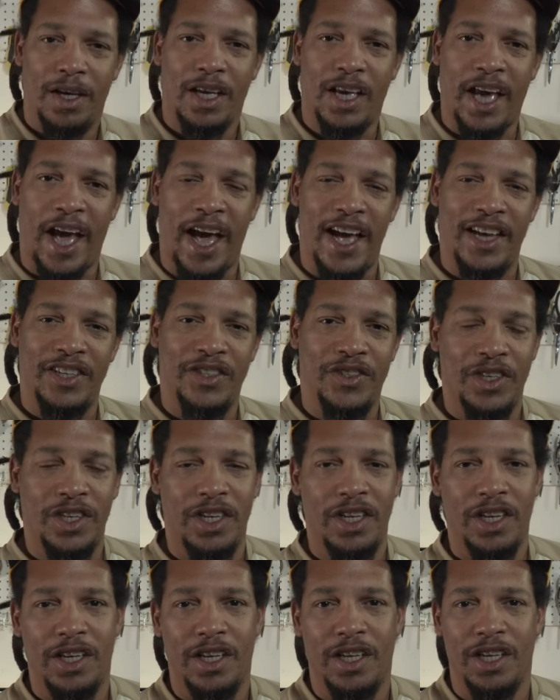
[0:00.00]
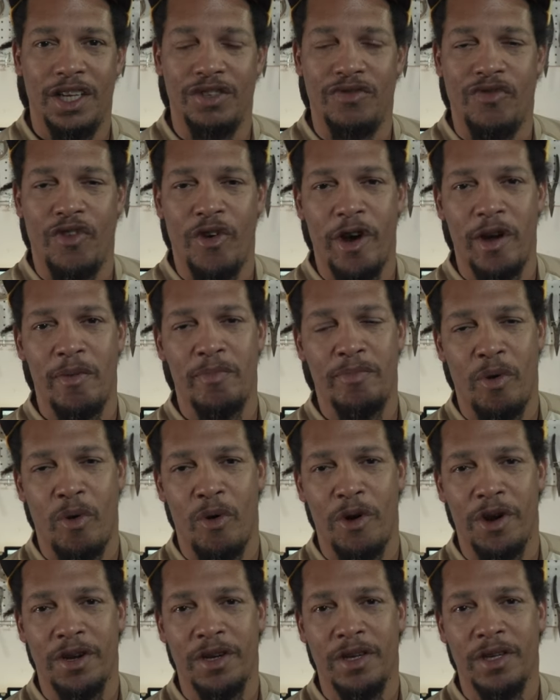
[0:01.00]
casting is very
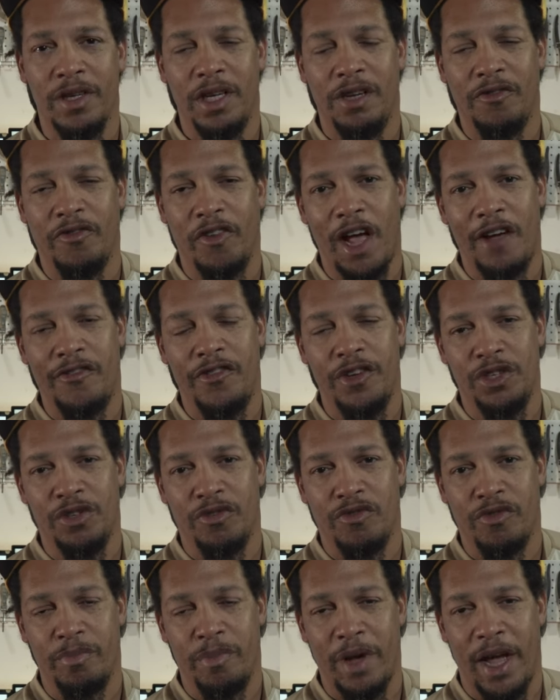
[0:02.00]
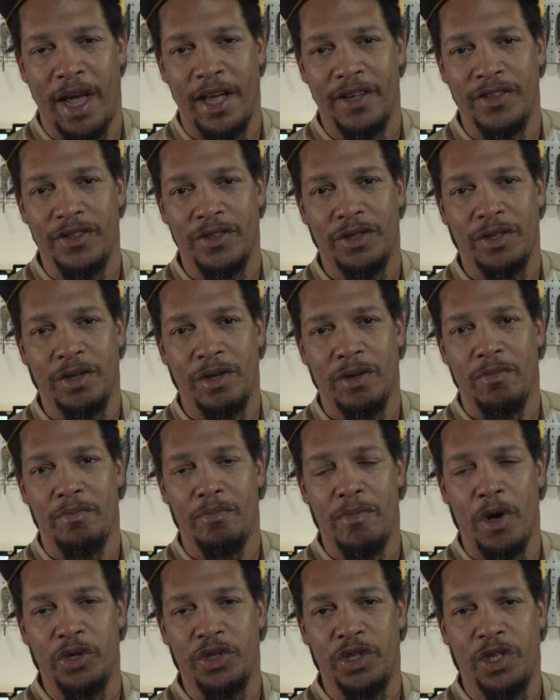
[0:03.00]
important in fly fishing for bass,
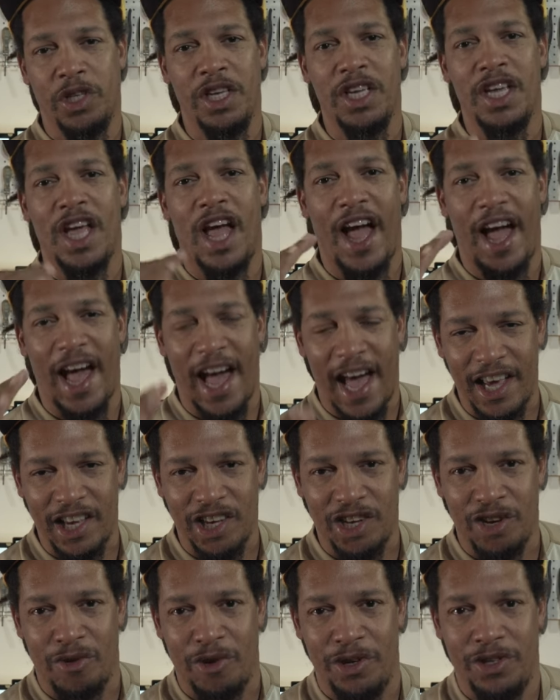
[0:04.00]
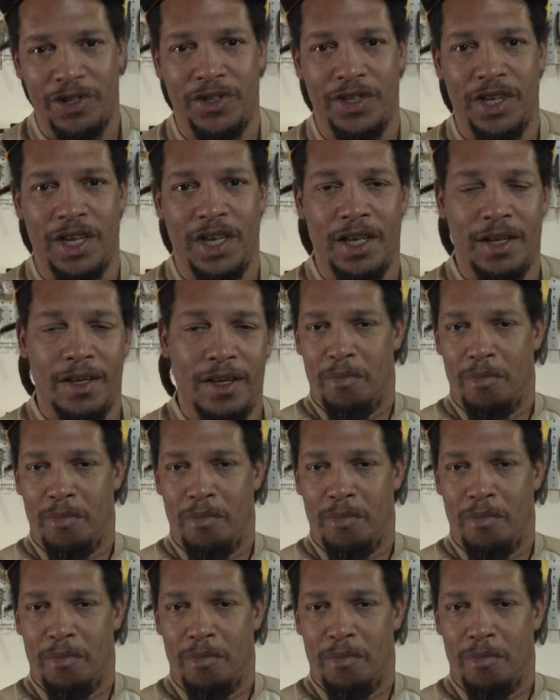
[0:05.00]
mostly accuracy.